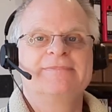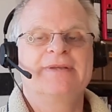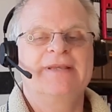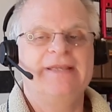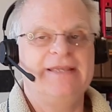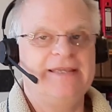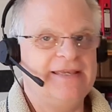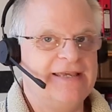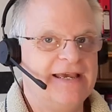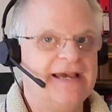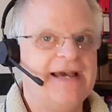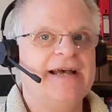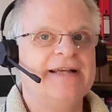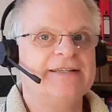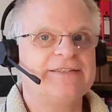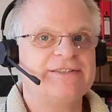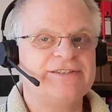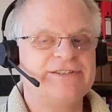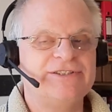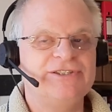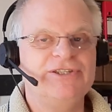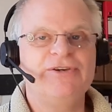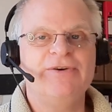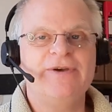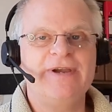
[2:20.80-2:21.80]
Yes,
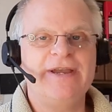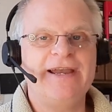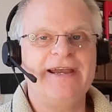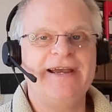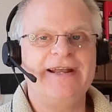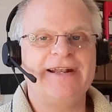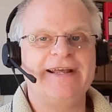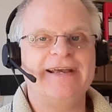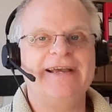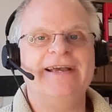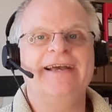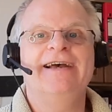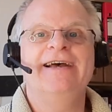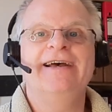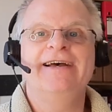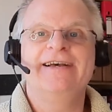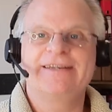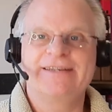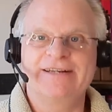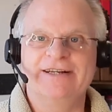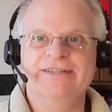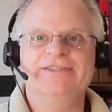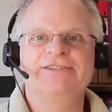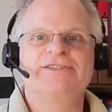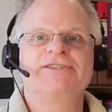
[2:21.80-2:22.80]
you heard it.
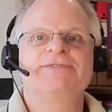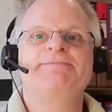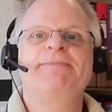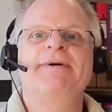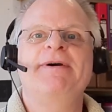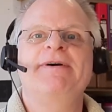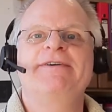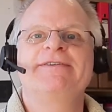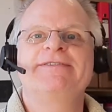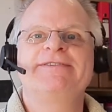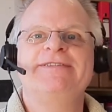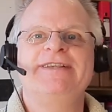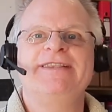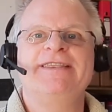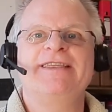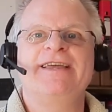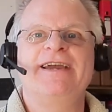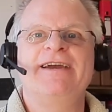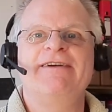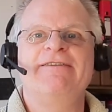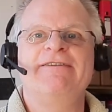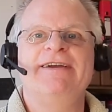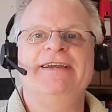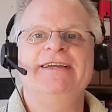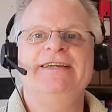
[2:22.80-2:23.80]
Conspiracy
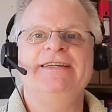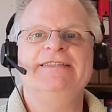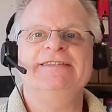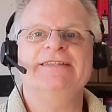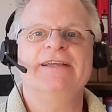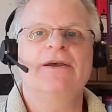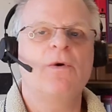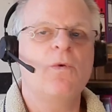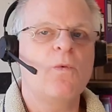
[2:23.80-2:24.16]
theories.